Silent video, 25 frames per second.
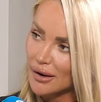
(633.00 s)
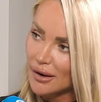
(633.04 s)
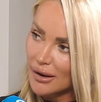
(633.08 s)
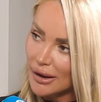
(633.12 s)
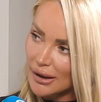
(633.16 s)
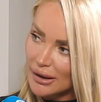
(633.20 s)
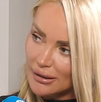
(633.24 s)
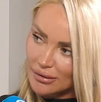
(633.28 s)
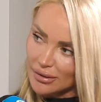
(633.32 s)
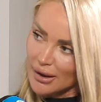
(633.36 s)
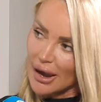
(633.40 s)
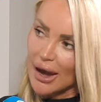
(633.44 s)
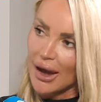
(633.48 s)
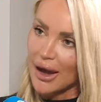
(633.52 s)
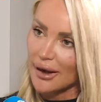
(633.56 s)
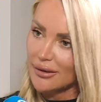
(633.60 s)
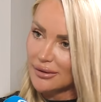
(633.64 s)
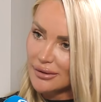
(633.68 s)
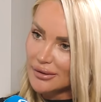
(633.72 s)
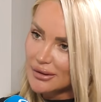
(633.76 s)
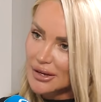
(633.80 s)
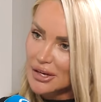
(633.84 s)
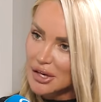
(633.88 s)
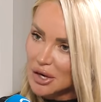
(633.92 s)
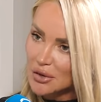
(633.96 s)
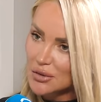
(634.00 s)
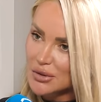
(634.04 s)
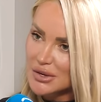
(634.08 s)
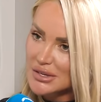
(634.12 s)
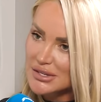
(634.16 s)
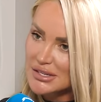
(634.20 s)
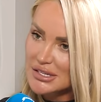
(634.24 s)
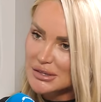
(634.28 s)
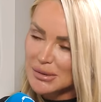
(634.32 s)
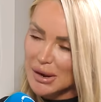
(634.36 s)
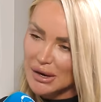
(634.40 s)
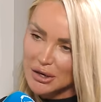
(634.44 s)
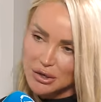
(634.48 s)
like you know
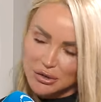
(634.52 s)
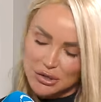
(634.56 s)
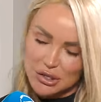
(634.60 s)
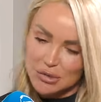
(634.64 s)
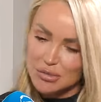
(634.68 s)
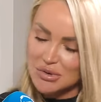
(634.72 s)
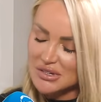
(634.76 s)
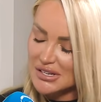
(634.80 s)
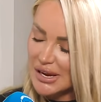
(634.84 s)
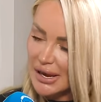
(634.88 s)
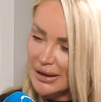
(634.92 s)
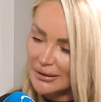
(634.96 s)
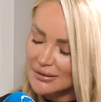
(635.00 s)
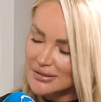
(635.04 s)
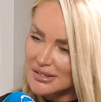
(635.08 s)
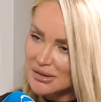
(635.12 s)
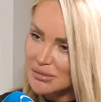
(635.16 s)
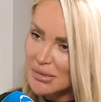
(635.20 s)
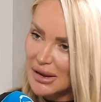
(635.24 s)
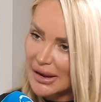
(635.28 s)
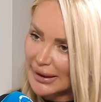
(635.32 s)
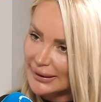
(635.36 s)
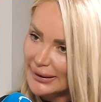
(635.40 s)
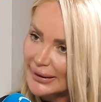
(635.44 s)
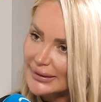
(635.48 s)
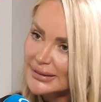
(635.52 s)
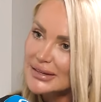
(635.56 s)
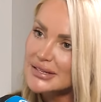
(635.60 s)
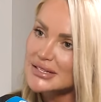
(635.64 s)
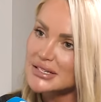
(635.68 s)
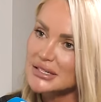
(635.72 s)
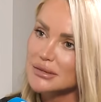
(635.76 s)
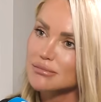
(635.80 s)
this is i used to pretend in my head like this